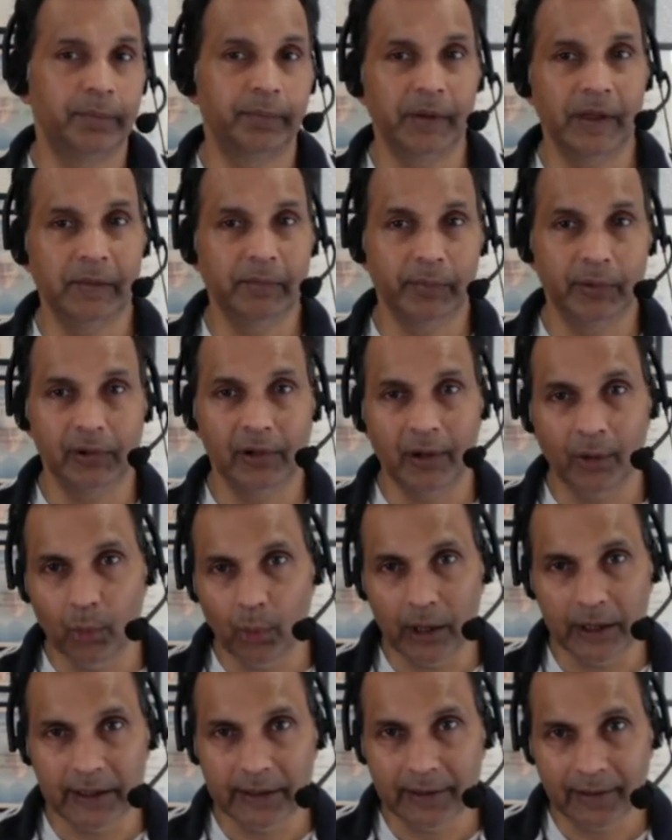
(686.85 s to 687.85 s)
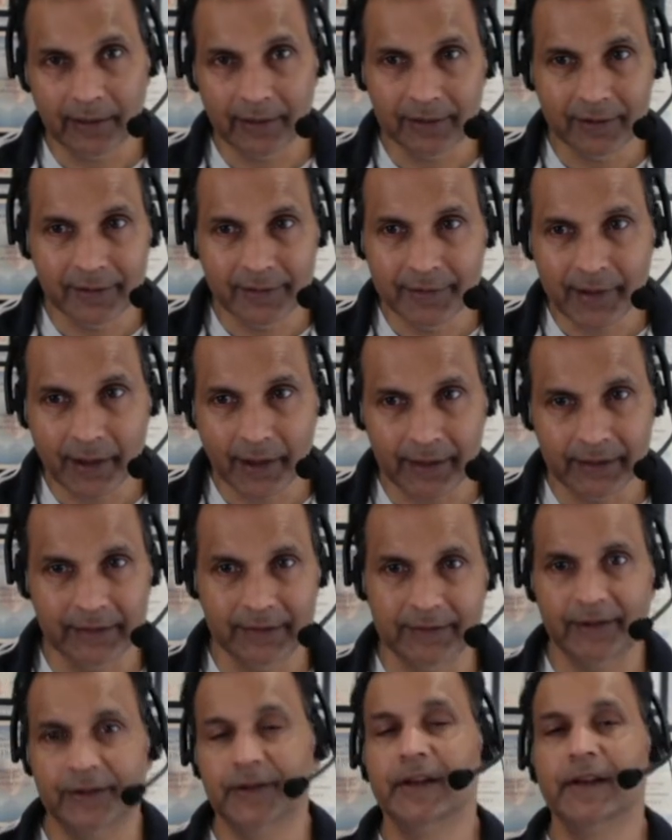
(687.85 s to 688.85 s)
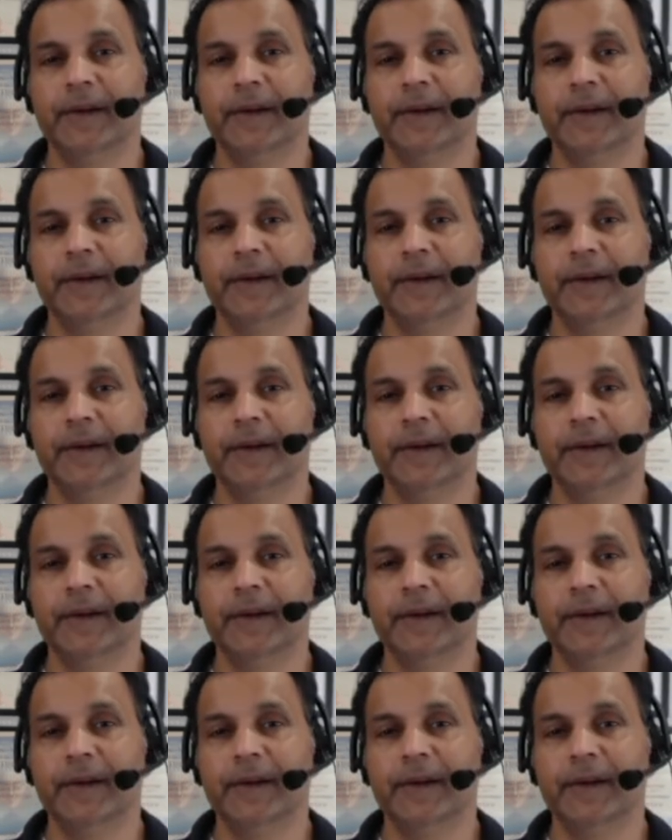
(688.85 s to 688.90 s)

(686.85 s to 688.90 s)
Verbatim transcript: people awake at night.